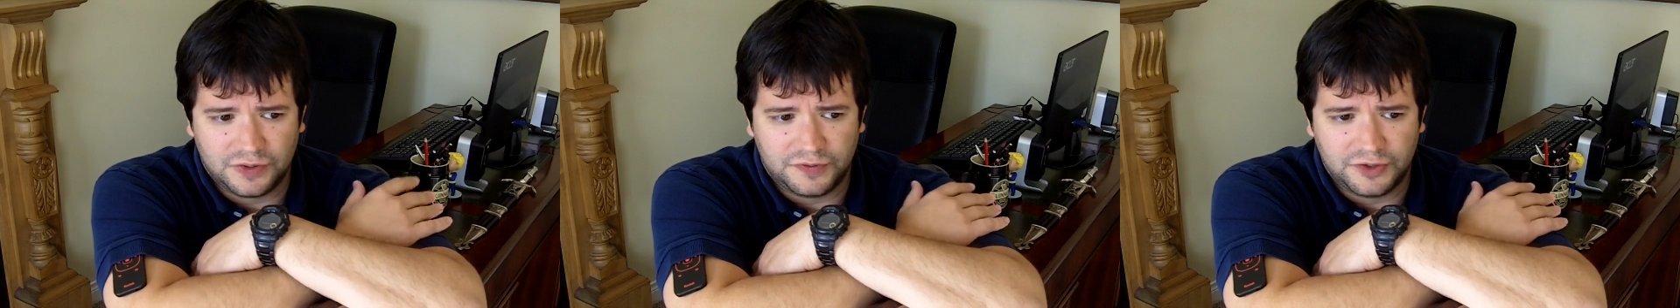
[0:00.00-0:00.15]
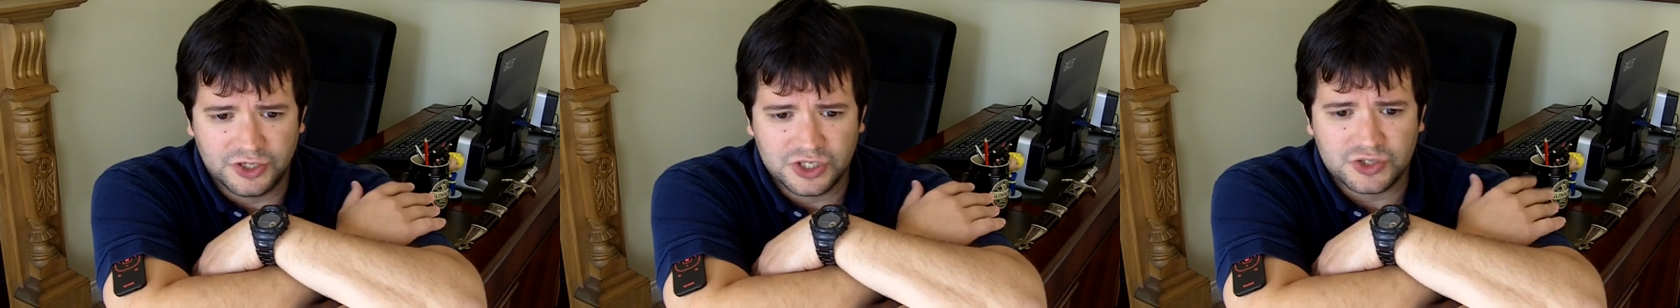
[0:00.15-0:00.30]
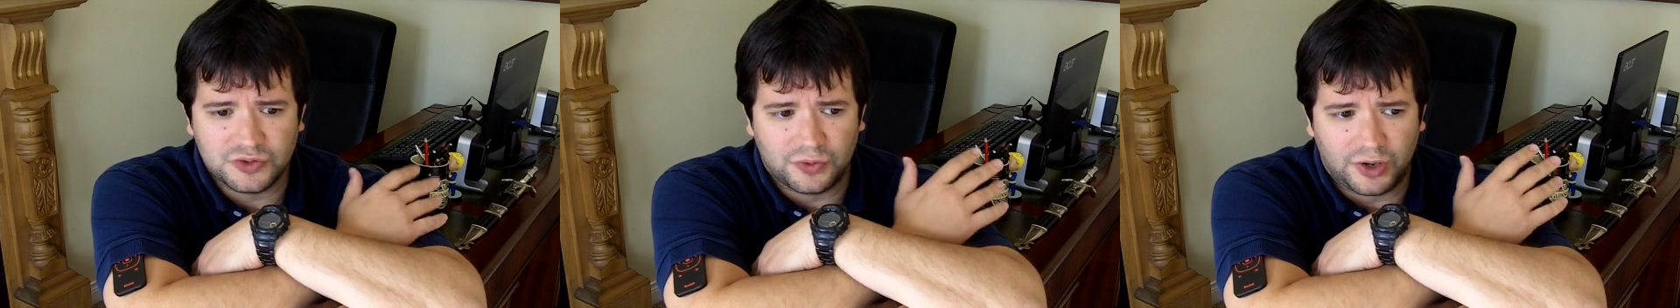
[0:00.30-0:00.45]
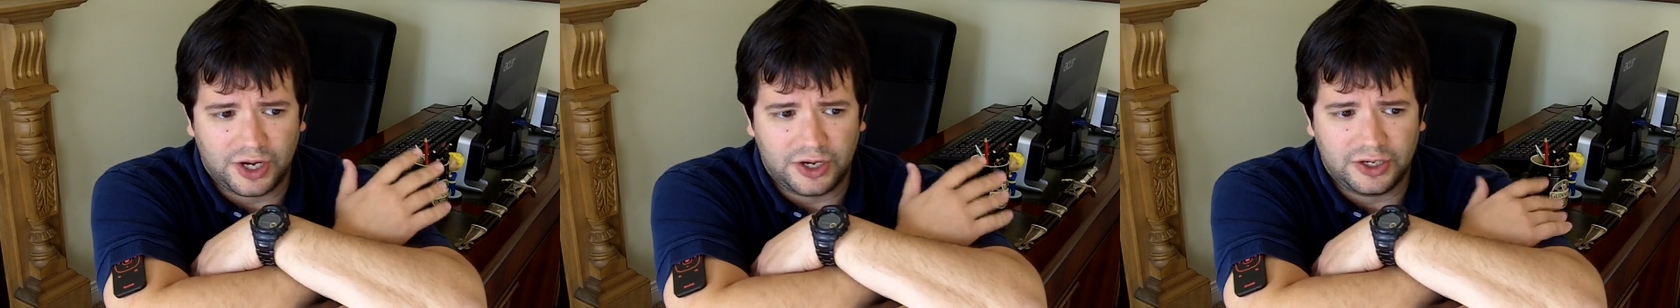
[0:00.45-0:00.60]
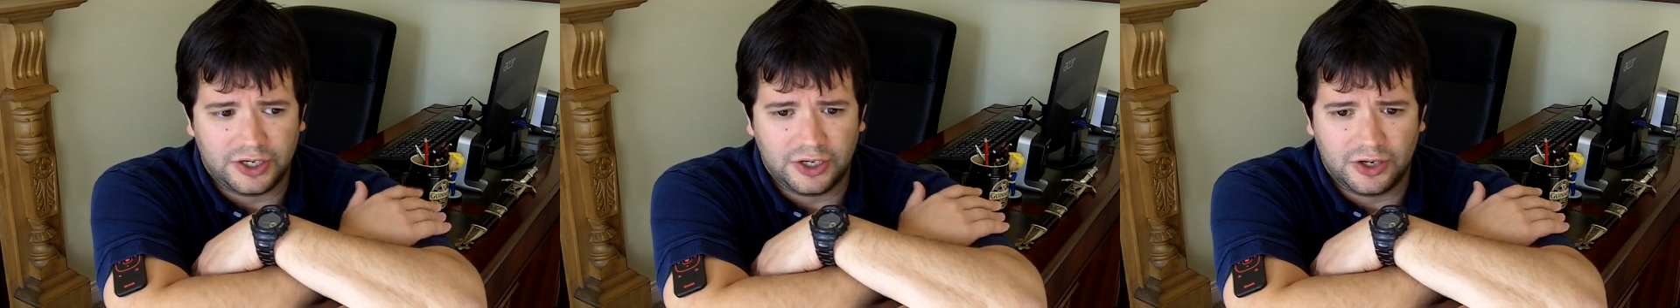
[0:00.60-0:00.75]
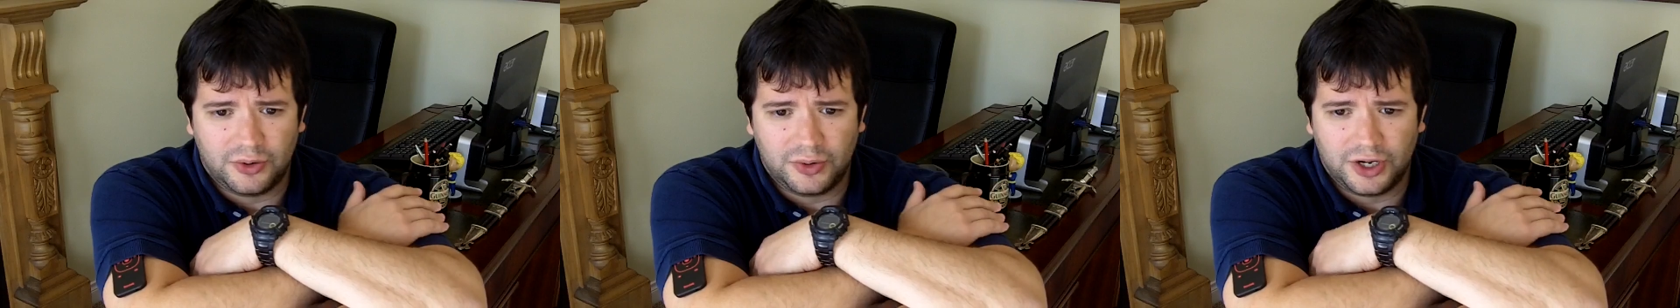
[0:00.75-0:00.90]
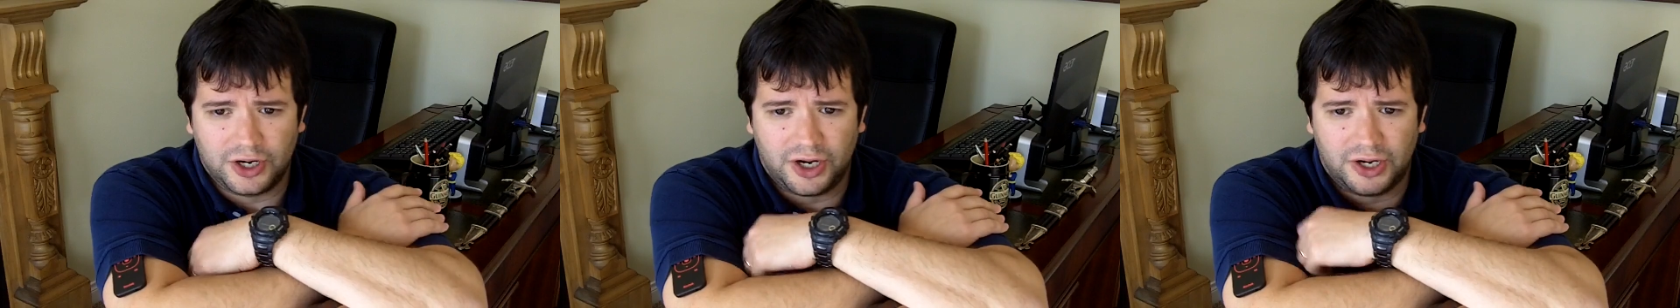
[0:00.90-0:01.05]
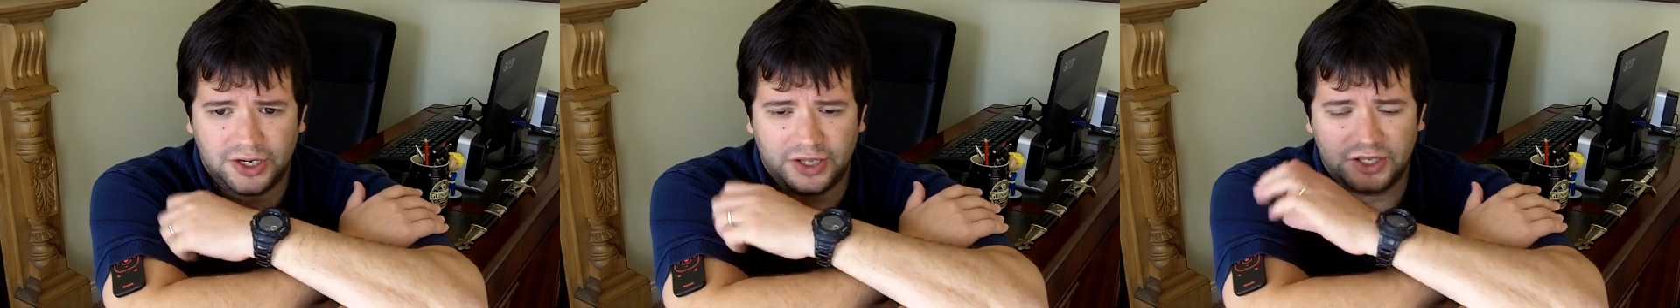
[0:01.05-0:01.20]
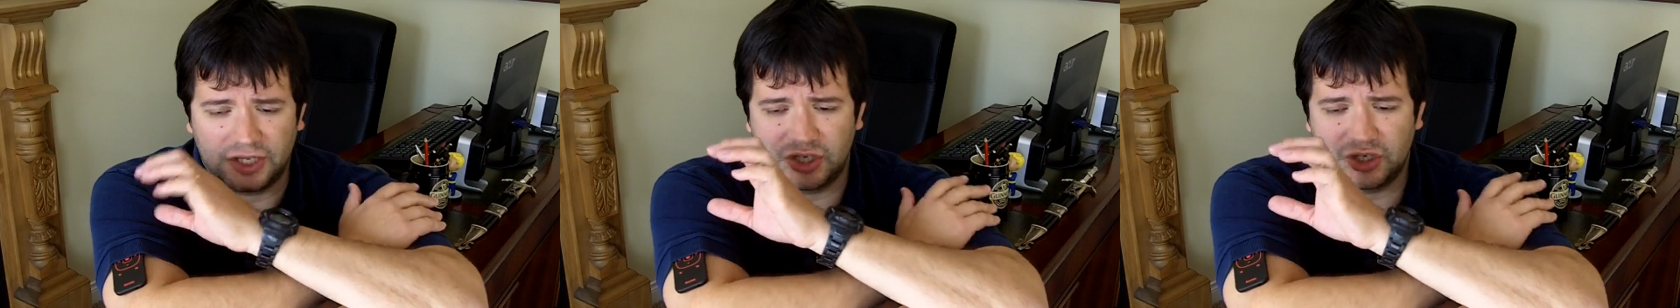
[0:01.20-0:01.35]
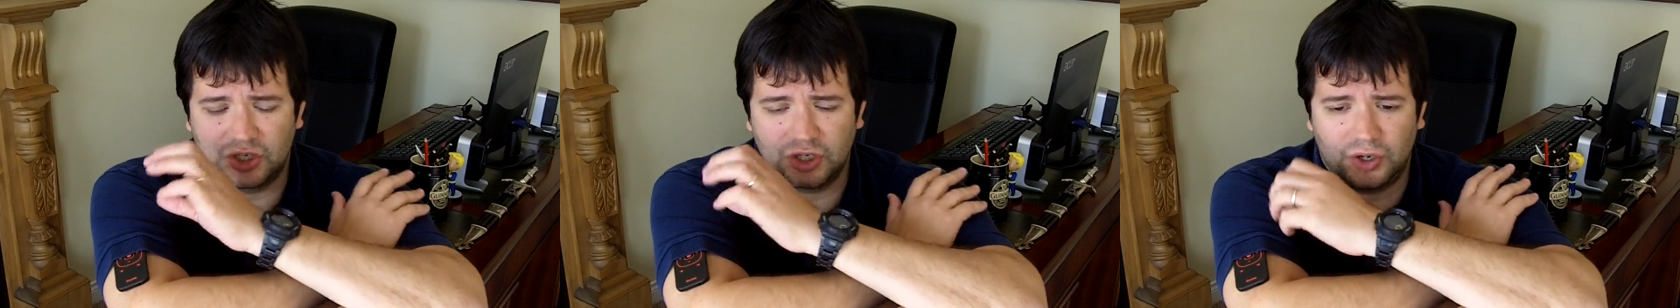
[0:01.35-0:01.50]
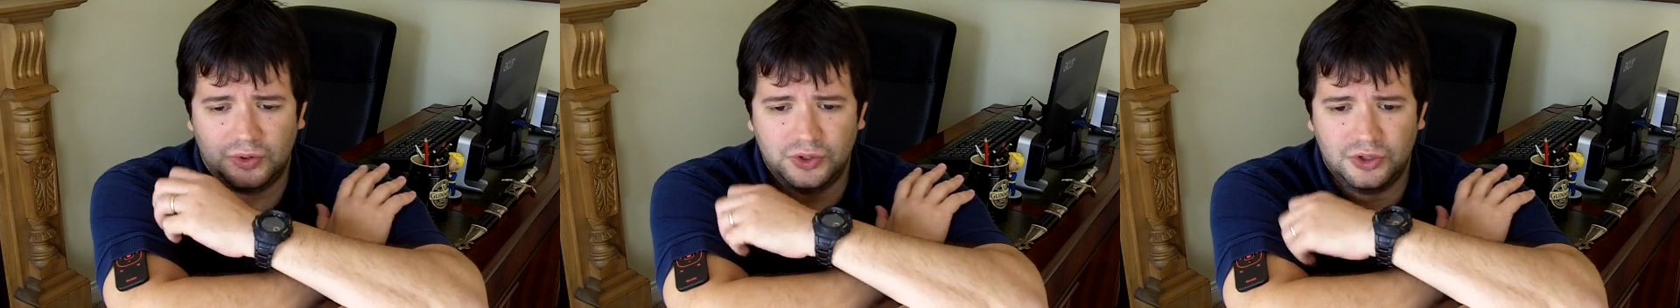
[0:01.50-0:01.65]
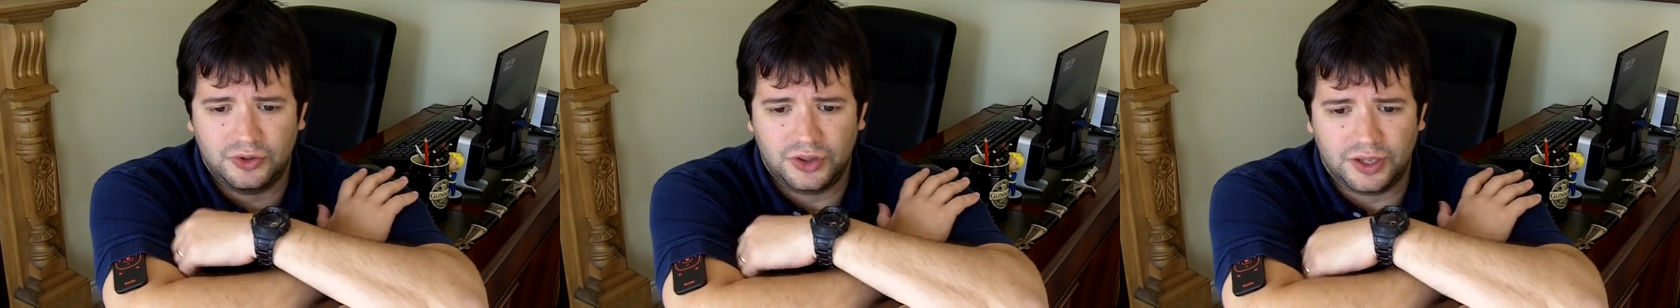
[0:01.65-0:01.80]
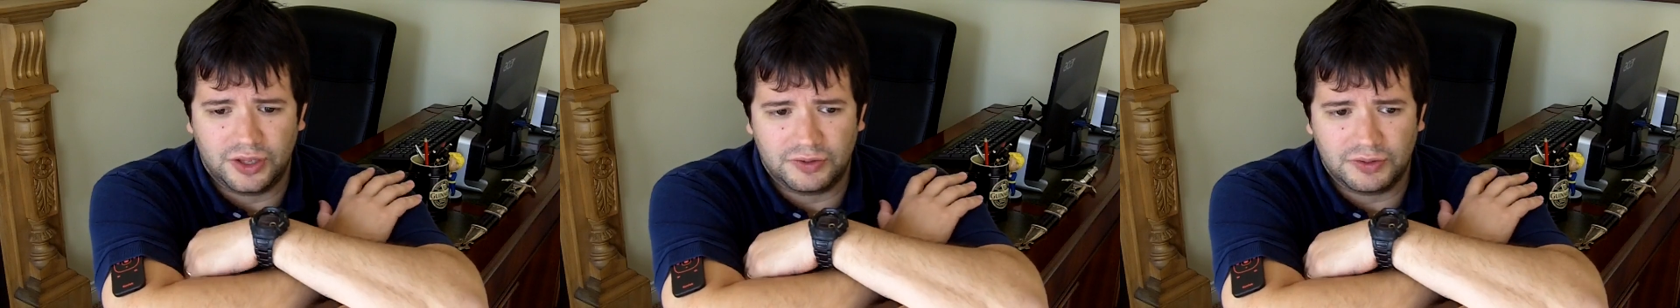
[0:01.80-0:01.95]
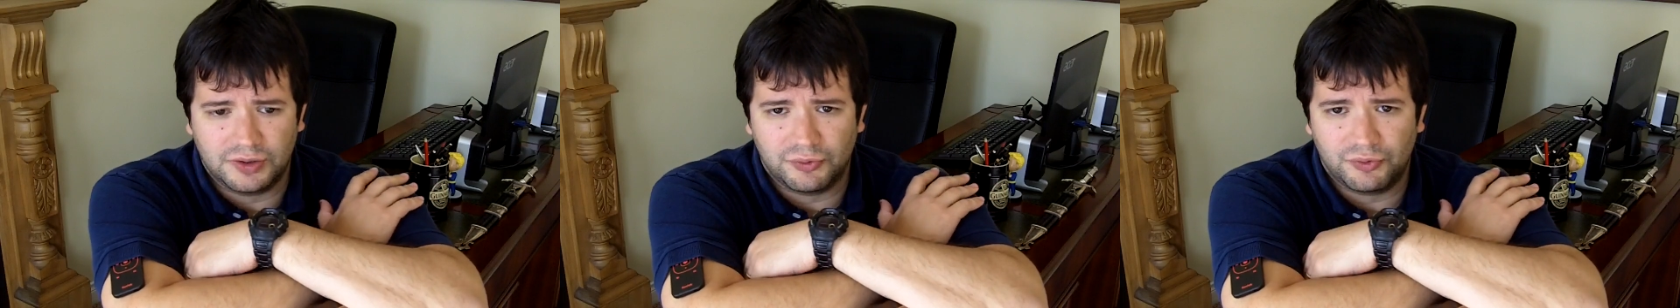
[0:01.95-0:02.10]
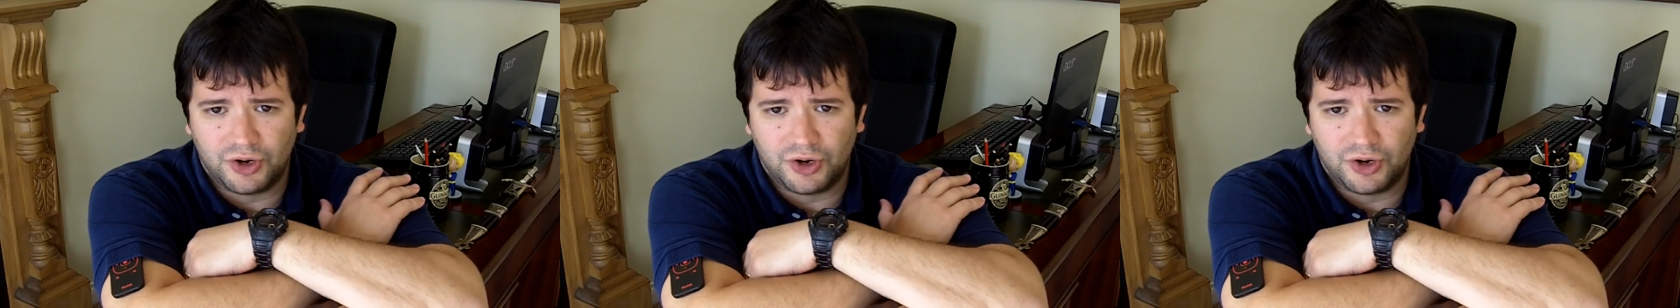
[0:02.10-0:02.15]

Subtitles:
If there's rioting going on and they show you the